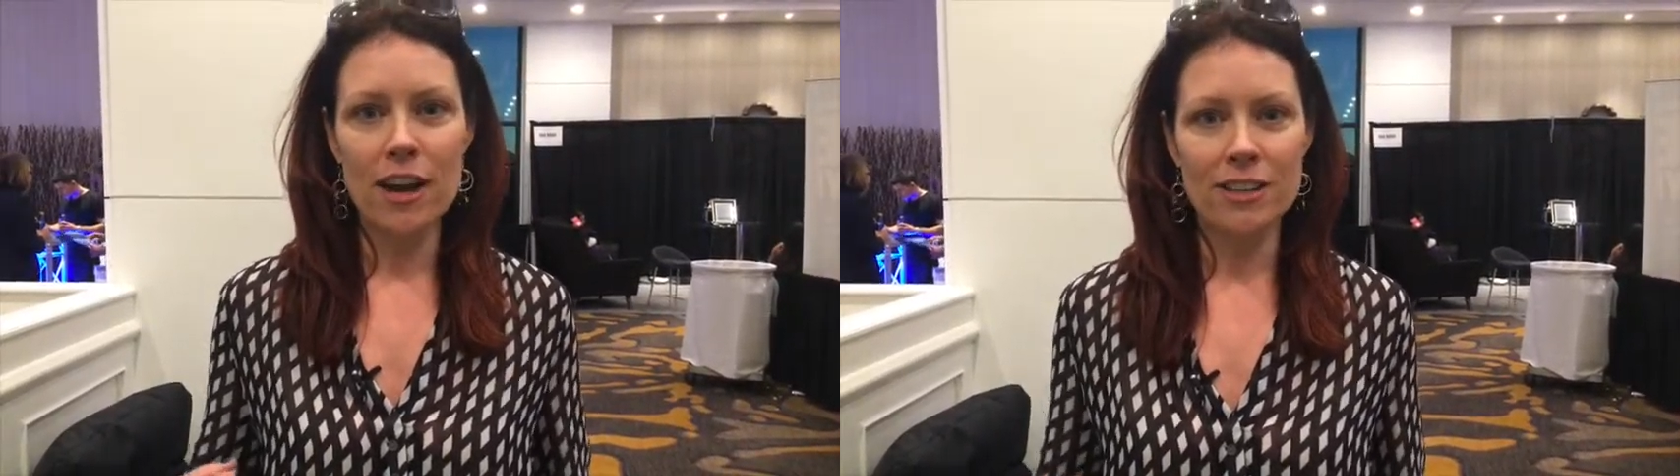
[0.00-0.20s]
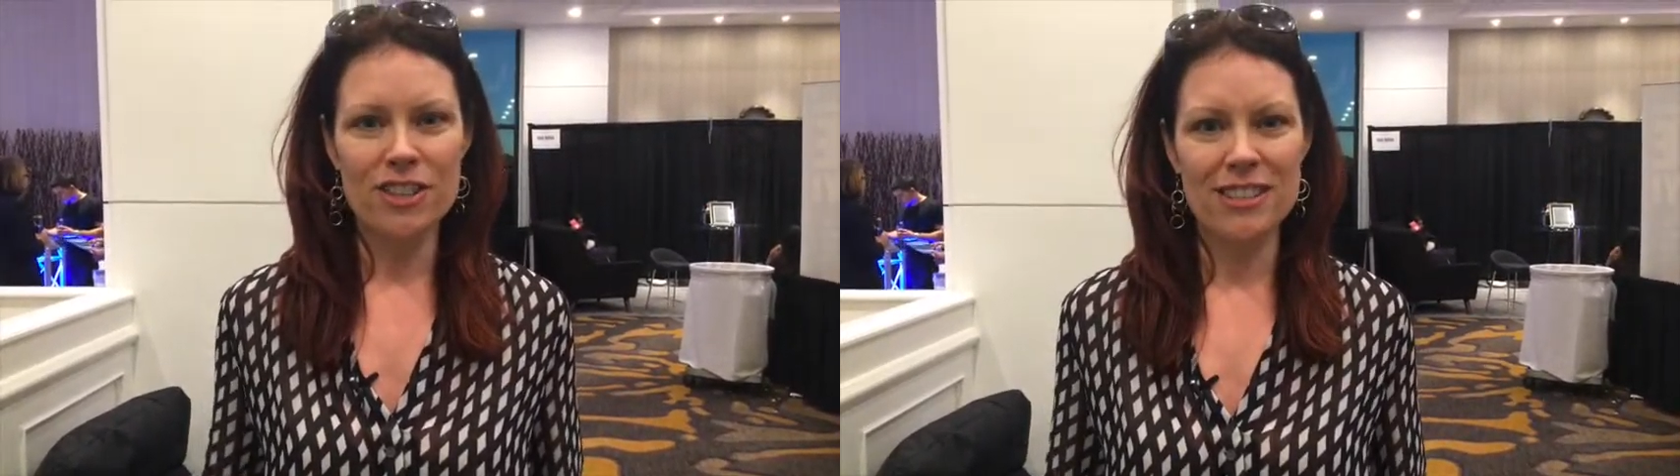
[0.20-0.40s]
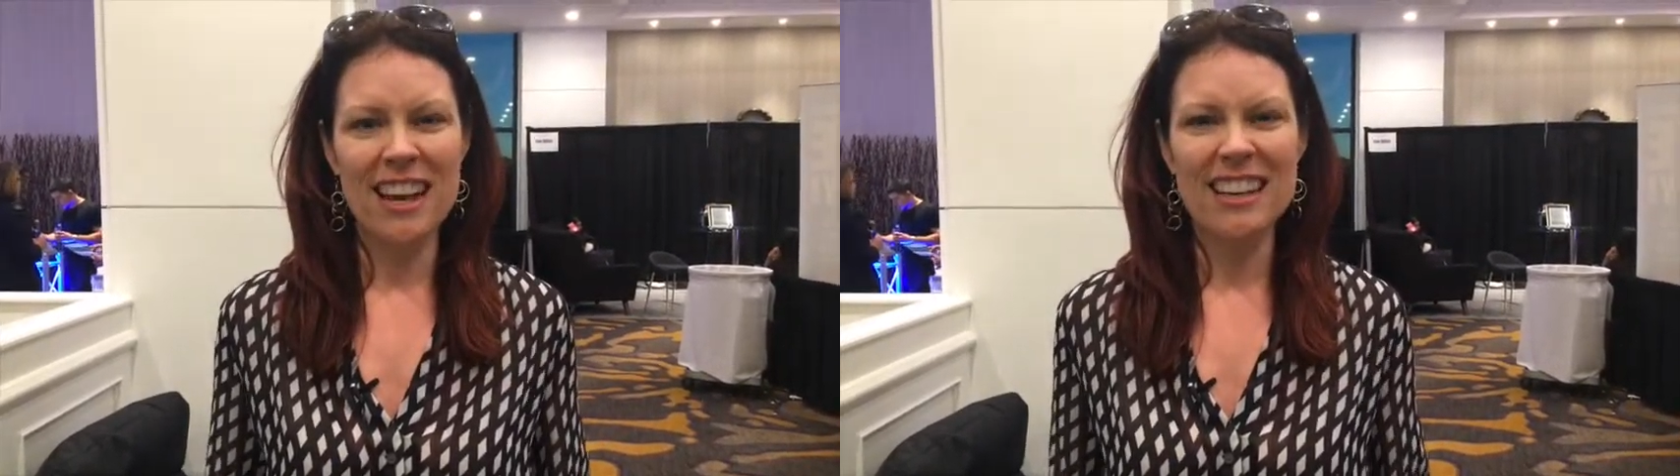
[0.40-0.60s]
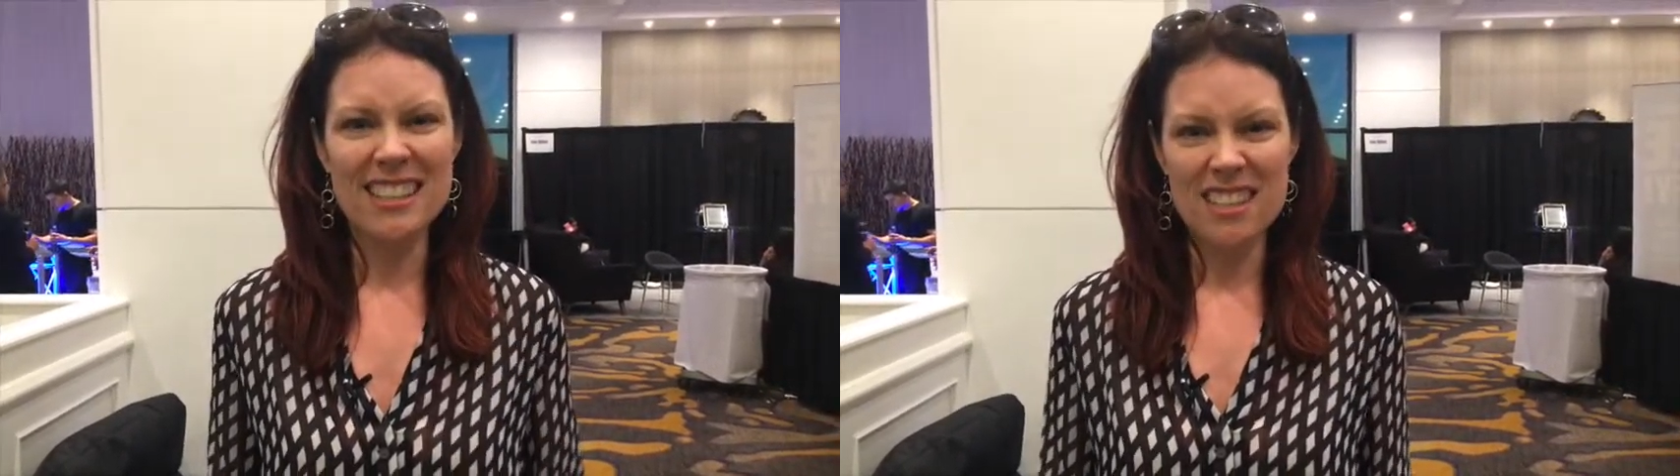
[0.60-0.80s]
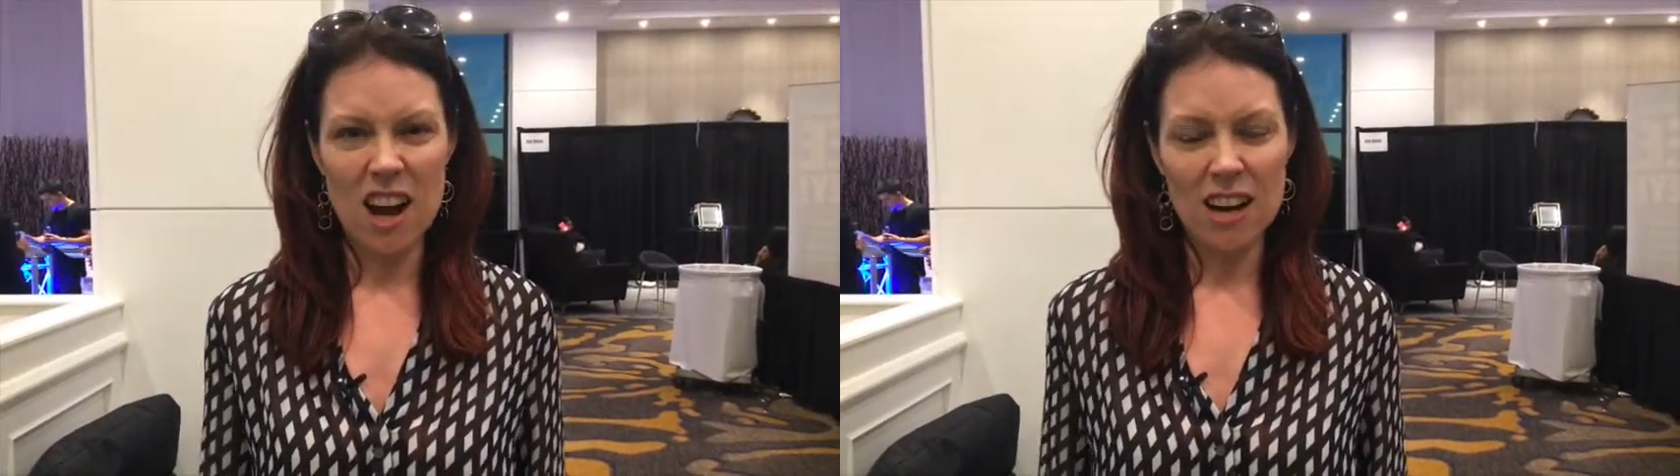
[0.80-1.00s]
and just like
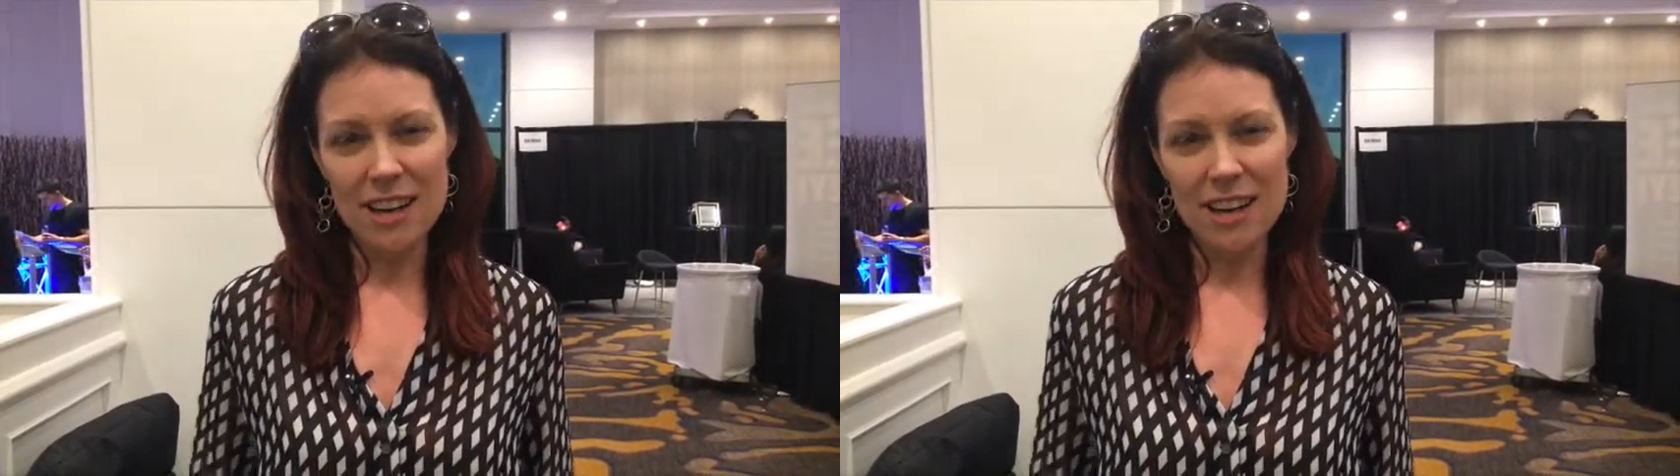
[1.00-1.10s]
stuck